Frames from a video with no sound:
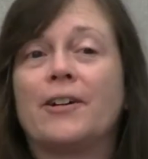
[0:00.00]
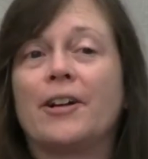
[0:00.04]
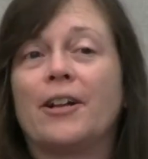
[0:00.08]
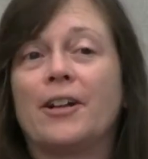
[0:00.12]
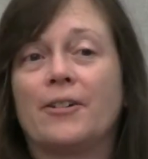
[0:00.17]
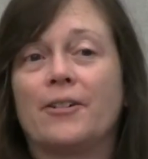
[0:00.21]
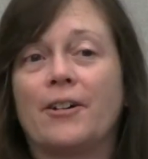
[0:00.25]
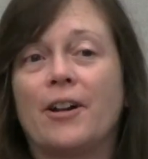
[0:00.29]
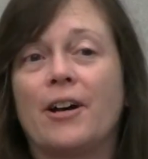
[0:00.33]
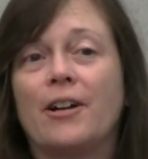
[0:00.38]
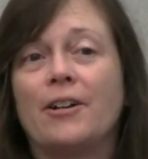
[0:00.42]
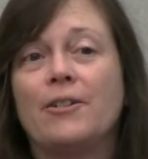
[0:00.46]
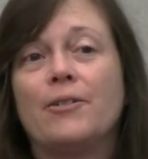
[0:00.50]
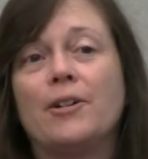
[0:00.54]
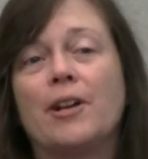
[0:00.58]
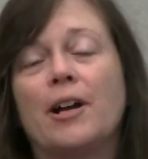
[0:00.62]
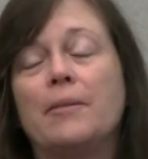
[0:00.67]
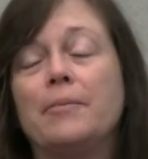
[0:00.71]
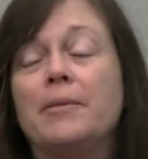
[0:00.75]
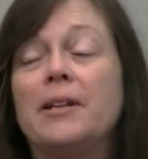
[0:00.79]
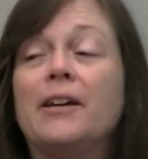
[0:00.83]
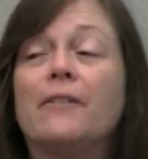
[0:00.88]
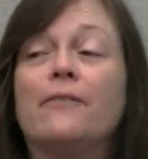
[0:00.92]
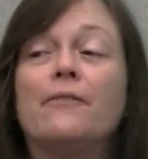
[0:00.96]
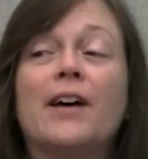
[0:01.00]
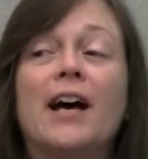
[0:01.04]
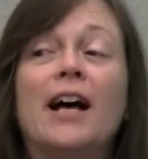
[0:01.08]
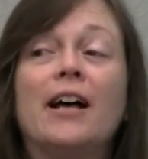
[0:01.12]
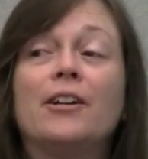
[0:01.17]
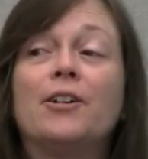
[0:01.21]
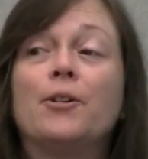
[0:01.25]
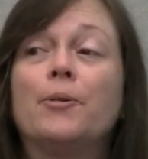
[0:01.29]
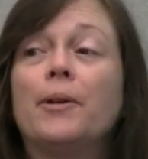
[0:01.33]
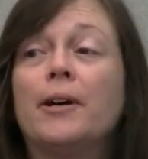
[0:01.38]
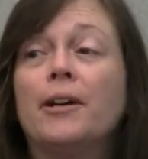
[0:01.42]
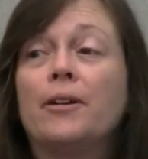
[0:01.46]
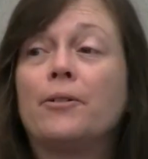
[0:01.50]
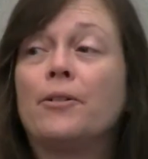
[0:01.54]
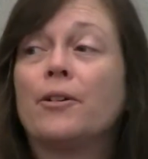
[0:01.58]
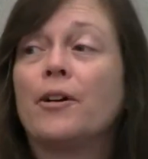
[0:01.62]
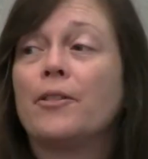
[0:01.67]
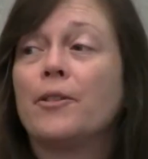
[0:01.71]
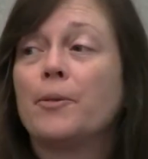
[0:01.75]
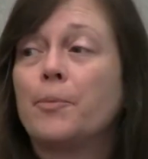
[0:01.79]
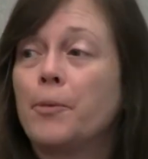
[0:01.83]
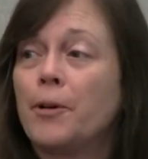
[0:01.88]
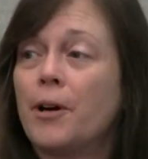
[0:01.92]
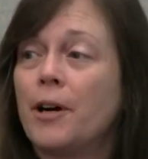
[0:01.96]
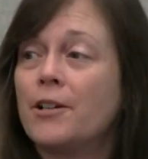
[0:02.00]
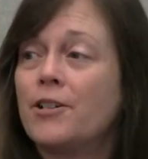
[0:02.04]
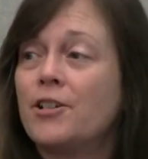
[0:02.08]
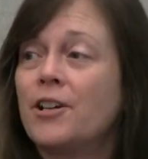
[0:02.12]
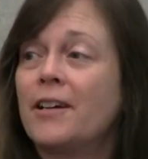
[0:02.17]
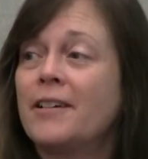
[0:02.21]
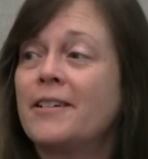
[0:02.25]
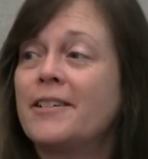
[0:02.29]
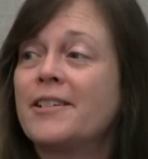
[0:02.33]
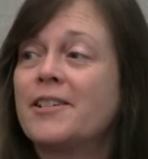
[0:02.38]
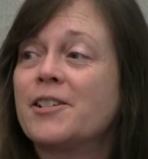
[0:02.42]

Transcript: of Colorado, and I'm the evaluator on the project,